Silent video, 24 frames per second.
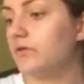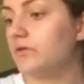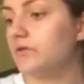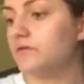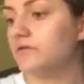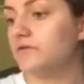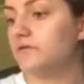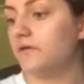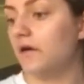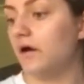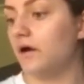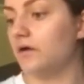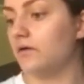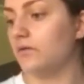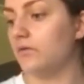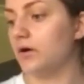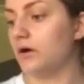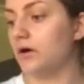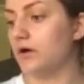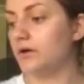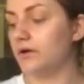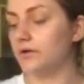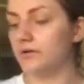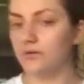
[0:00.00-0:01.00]
So
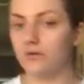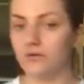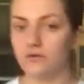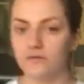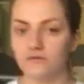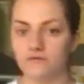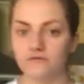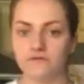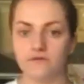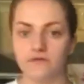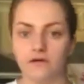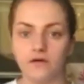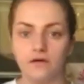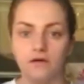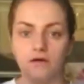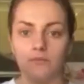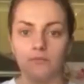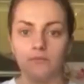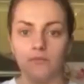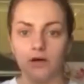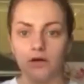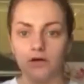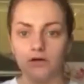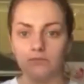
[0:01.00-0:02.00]
I got
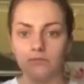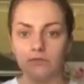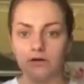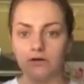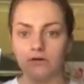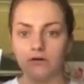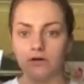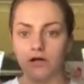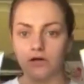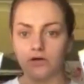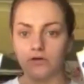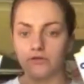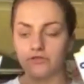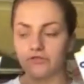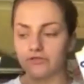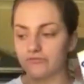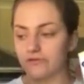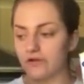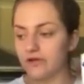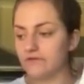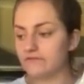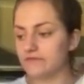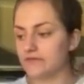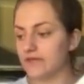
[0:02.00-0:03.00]
some oat milk. I got
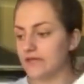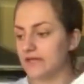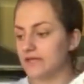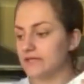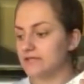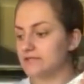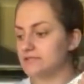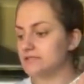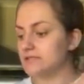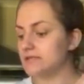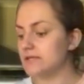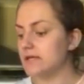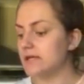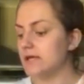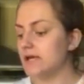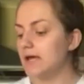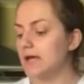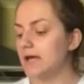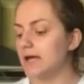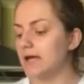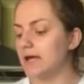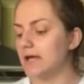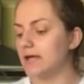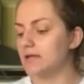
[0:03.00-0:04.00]
three of these,
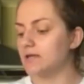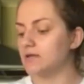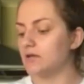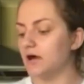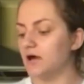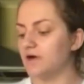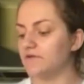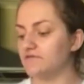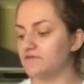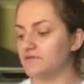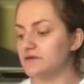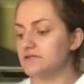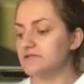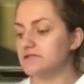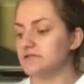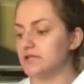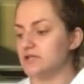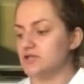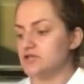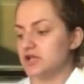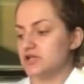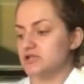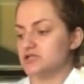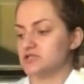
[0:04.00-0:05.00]
and I recently
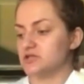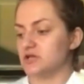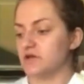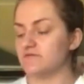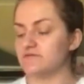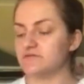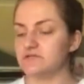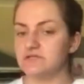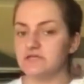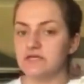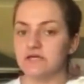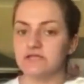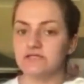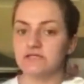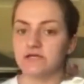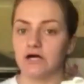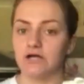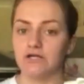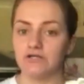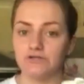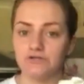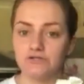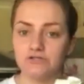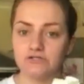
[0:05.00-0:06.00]
changed over to this. I
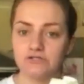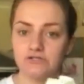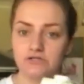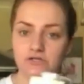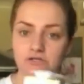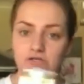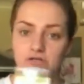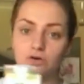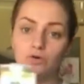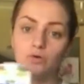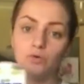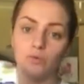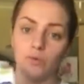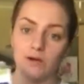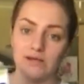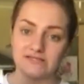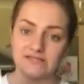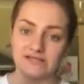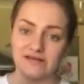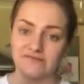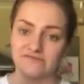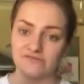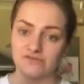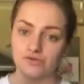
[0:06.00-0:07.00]
used to
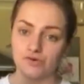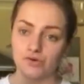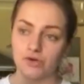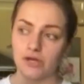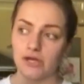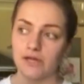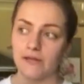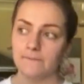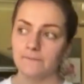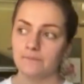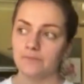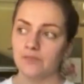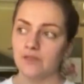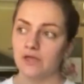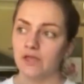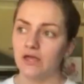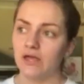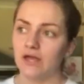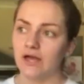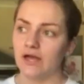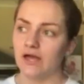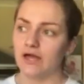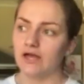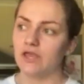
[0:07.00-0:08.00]
always have soy,
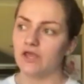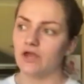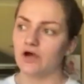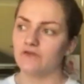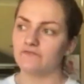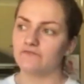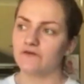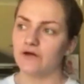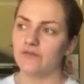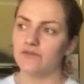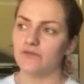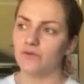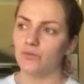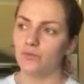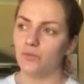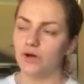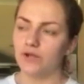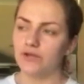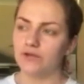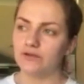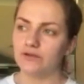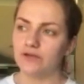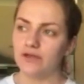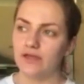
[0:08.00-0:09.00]
and I found that
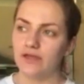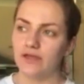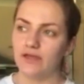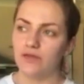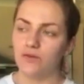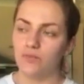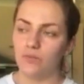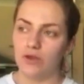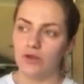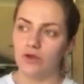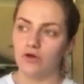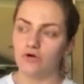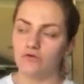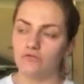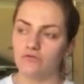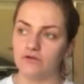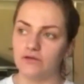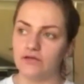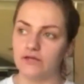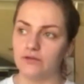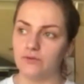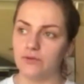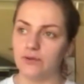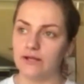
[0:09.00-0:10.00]
one, it went off
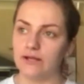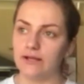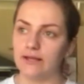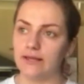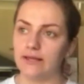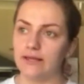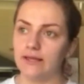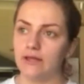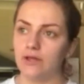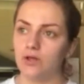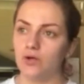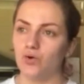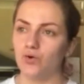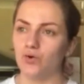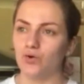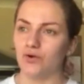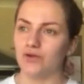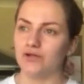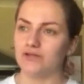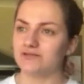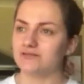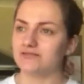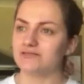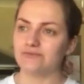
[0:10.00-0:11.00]
really quickly, or
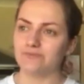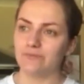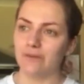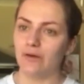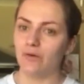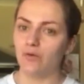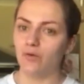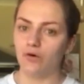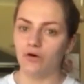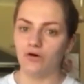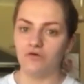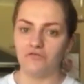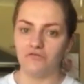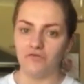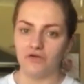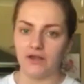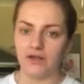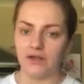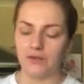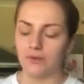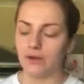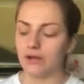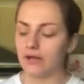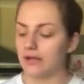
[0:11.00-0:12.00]
it smelled off
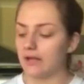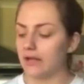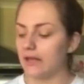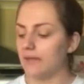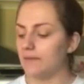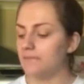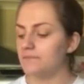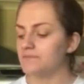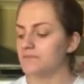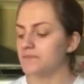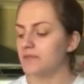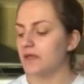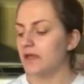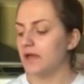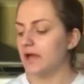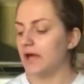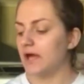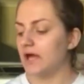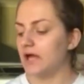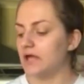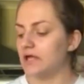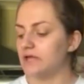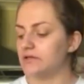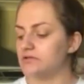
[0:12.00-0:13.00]
really quickly,
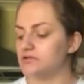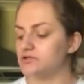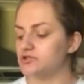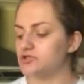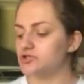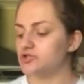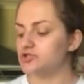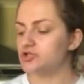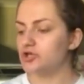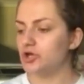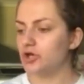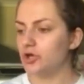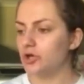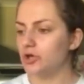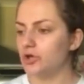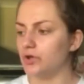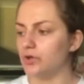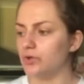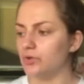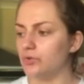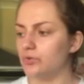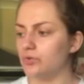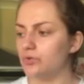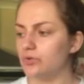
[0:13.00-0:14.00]
and
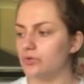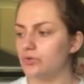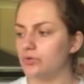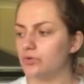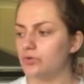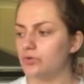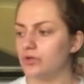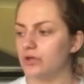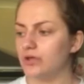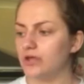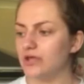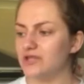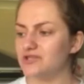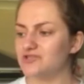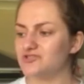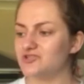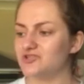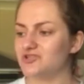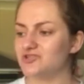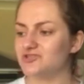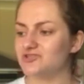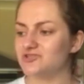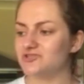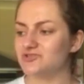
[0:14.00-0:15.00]
two, it
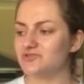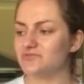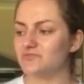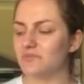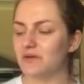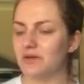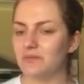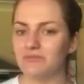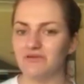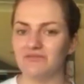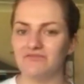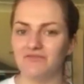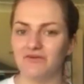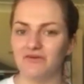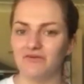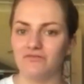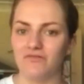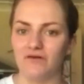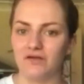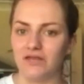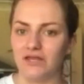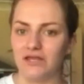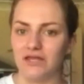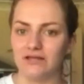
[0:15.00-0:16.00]
just made me feel
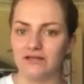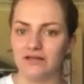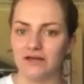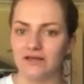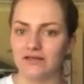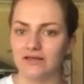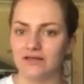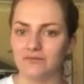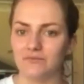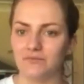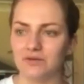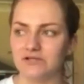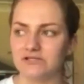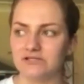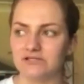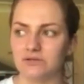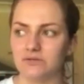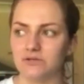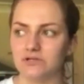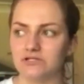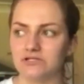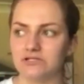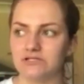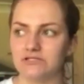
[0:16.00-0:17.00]
funny, like my
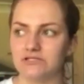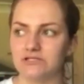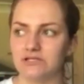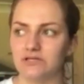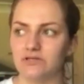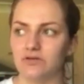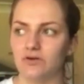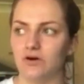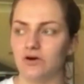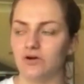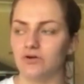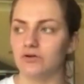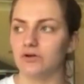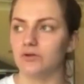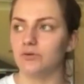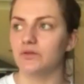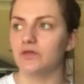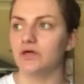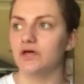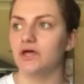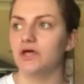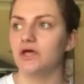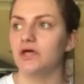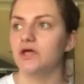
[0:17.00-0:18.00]
stomach just did not agree with
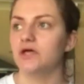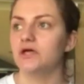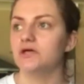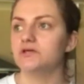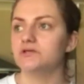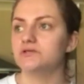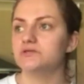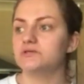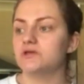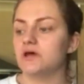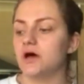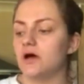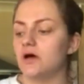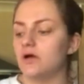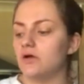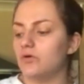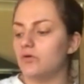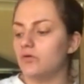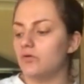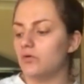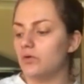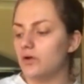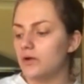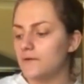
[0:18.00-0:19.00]
it,
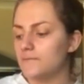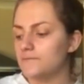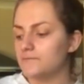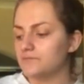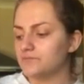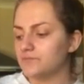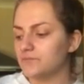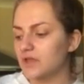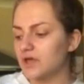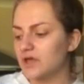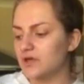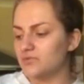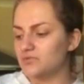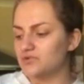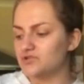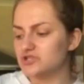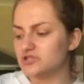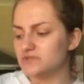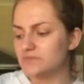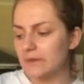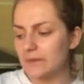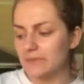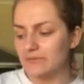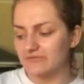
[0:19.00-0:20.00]
so it would
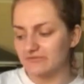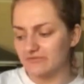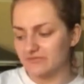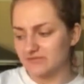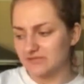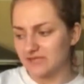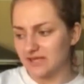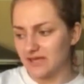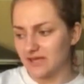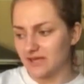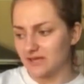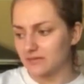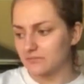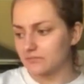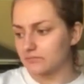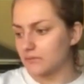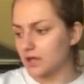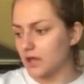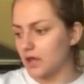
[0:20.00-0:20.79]
just make me feel sick.